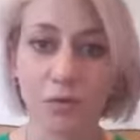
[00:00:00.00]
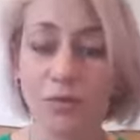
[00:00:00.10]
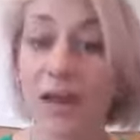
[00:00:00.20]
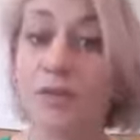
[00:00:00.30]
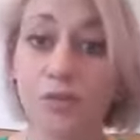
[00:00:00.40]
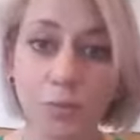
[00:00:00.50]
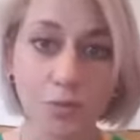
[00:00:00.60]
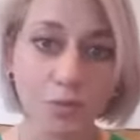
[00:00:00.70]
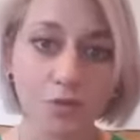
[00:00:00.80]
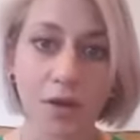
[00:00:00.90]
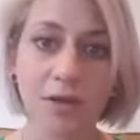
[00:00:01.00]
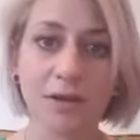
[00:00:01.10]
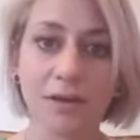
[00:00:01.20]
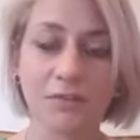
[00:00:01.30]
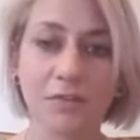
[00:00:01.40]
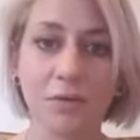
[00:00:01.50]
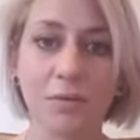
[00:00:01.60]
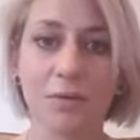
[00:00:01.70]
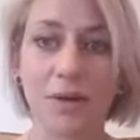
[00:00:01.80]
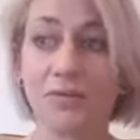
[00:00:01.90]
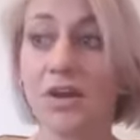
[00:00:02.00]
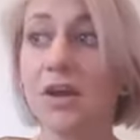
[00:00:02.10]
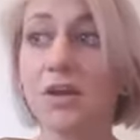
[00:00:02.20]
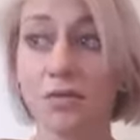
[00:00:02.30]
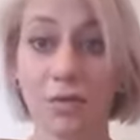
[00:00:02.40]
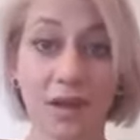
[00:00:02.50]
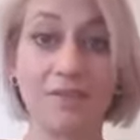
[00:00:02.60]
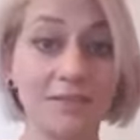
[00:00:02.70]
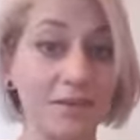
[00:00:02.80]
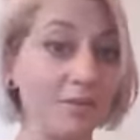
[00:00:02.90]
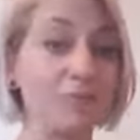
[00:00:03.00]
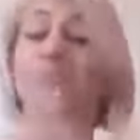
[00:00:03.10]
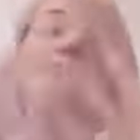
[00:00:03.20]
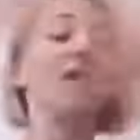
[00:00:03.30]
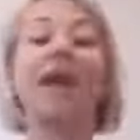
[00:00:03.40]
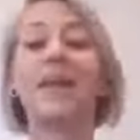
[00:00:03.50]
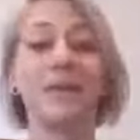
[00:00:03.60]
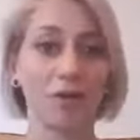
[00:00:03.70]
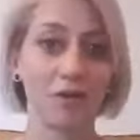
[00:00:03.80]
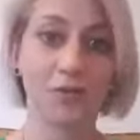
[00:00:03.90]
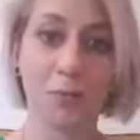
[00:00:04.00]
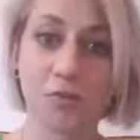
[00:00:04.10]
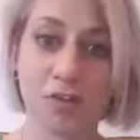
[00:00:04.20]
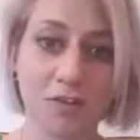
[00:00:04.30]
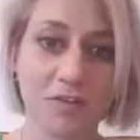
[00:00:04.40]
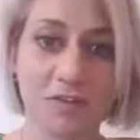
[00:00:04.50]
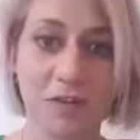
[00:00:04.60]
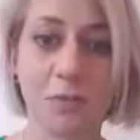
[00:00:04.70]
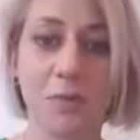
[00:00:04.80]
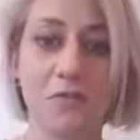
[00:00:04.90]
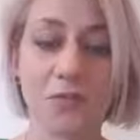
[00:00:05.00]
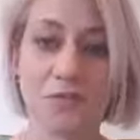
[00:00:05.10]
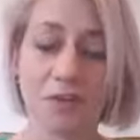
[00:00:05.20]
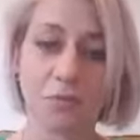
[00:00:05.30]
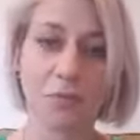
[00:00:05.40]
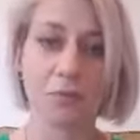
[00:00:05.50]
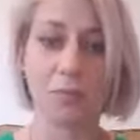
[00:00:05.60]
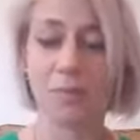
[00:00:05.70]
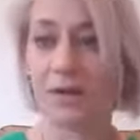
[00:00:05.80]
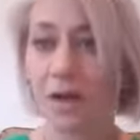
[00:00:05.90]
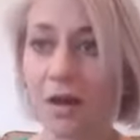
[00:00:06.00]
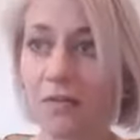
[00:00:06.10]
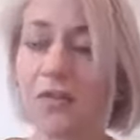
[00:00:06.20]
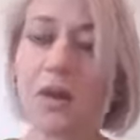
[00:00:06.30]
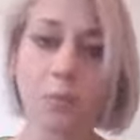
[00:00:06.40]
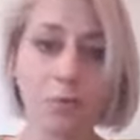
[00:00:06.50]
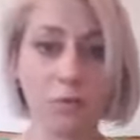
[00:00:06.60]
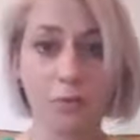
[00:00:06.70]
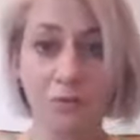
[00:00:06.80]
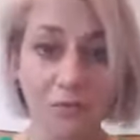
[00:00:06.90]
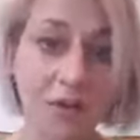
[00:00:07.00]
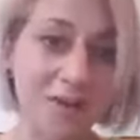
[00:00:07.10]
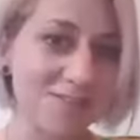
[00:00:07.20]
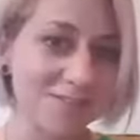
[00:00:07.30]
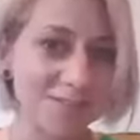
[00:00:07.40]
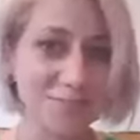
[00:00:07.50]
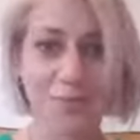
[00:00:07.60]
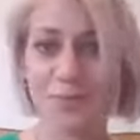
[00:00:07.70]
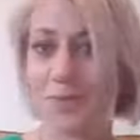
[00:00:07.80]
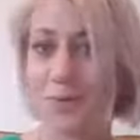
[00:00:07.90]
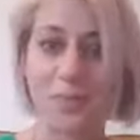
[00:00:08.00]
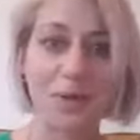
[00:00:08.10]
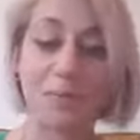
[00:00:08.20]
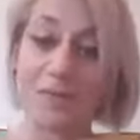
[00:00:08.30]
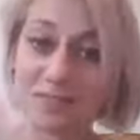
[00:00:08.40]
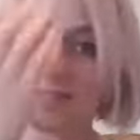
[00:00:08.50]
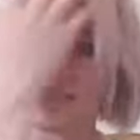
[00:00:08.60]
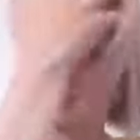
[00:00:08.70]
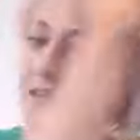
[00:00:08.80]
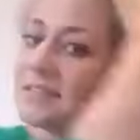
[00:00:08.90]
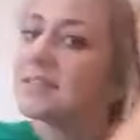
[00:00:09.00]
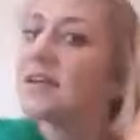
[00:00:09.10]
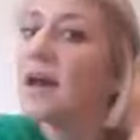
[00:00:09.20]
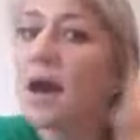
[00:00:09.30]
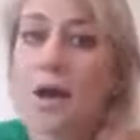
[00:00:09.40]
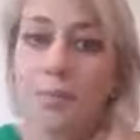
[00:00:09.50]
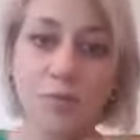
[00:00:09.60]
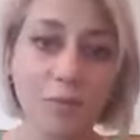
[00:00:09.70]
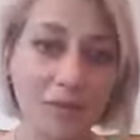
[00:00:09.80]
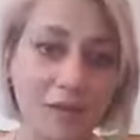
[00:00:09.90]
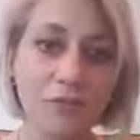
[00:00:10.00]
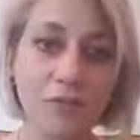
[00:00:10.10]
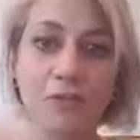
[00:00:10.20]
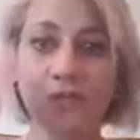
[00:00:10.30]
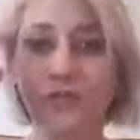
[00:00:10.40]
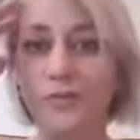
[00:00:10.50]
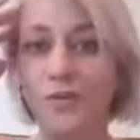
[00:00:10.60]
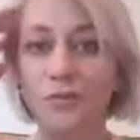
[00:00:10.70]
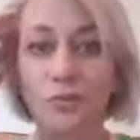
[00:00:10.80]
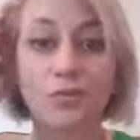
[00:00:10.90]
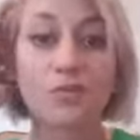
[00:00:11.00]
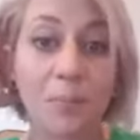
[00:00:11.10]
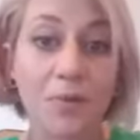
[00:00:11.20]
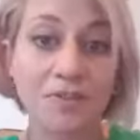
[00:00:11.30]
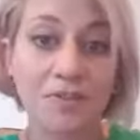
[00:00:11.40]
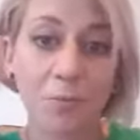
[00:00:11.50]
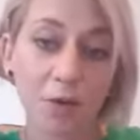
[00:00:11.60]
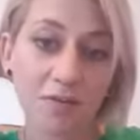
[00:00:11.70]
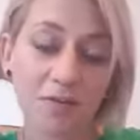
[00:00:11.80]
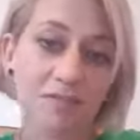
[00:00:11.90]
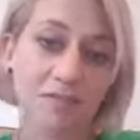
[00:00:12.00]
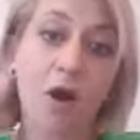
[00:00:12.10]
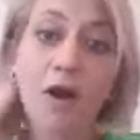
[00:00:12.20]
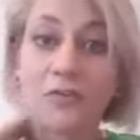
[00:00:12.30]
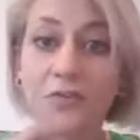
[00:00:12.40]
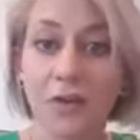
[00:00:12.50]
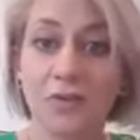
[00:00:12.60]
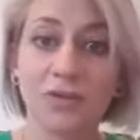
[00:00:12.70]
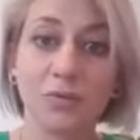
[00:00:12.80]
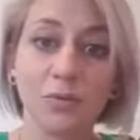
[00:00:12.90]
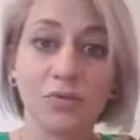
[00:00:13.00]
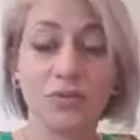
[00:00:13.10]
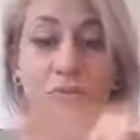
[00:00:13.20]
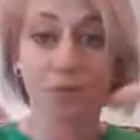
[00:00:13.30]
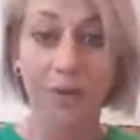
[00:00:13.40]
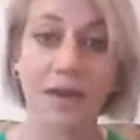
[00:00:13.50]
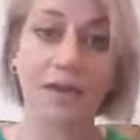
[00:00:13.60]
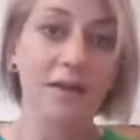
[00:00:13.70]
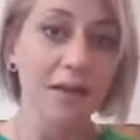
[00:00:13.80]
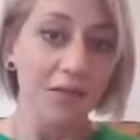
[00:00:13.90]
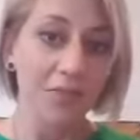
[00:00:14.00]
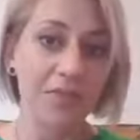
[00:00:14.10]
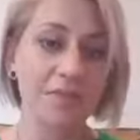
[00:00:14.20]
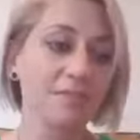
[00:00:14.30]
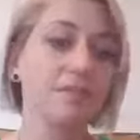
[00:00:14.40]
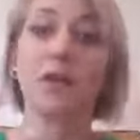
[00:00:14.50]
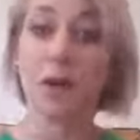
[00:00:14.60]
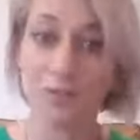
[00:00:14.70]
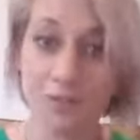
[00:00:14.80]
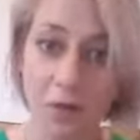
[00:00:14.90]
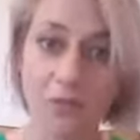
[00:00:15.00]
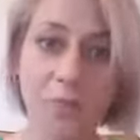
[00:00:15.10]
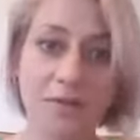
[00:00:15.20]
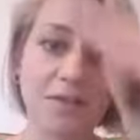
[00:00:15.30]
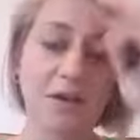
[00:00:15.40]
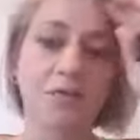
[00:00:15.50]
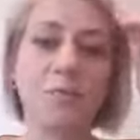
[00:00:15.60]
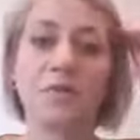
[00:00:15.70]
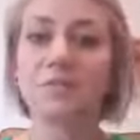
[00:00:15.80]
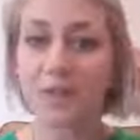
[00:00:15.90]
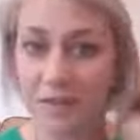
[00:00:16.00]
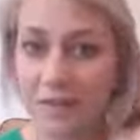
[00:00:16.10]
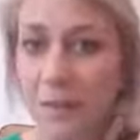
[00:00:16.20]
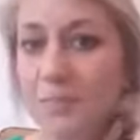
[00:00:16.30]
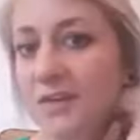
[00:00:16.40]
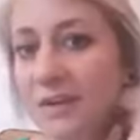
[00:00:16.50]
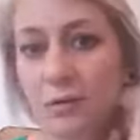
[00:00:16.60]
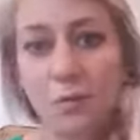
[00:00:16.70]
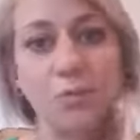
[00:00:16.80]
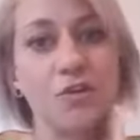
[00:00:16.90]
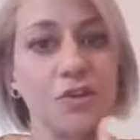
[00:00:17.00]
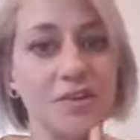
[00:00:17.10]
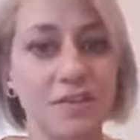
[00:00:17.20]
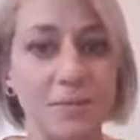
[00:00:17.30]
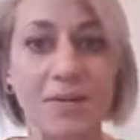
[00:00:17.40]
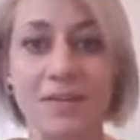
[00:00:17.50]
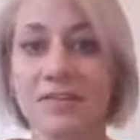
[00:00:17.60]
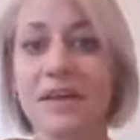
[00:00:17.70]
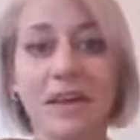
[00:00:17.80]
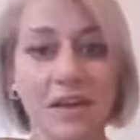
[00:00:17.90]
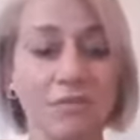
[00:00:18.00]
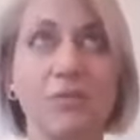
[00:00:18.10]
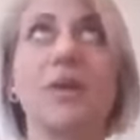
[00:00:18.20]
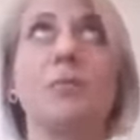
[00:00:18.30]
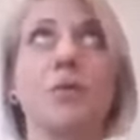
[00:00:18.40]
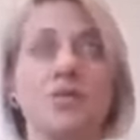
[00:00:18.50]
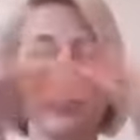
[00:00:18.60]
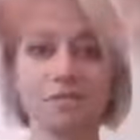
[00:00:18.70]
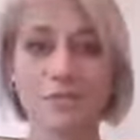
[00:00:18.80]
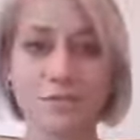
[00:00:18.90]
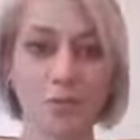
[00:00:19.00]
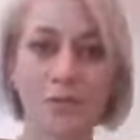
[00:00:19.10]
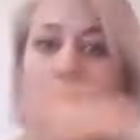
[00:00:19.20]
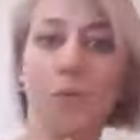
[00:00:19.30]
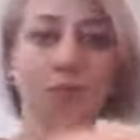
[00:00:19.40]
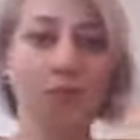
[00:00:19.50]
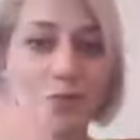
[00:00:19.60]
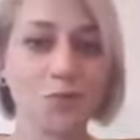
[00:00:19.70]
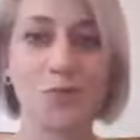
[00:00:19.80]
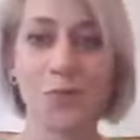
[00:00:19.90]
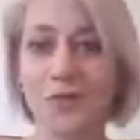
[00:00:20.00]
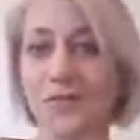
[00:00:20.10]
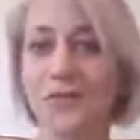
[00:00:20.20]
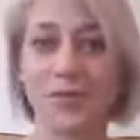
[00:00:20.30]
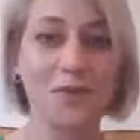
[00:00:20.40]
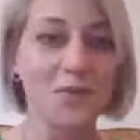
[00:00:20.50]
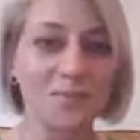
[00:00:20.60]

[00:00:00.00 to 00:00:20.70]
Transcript: tangibles that I can give you around creating any kind of opportunity that you want for yourself, whether it be love, whether it be finances, whether it be business success. So I'm going to give you the sort of step-by-step process that I followed in order to create this lifestyle for myself, but certainly that particular opportunity, because it really was sort of all sorts of wonderful